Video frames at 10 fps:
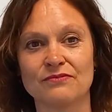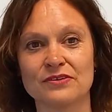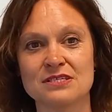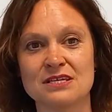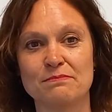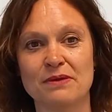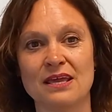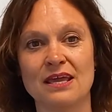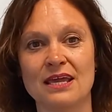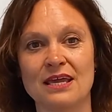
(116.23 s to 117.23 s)
for
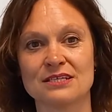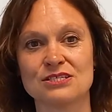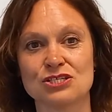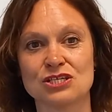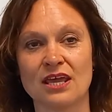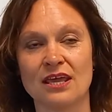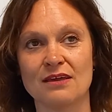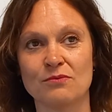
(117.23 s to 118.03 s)
DBESG.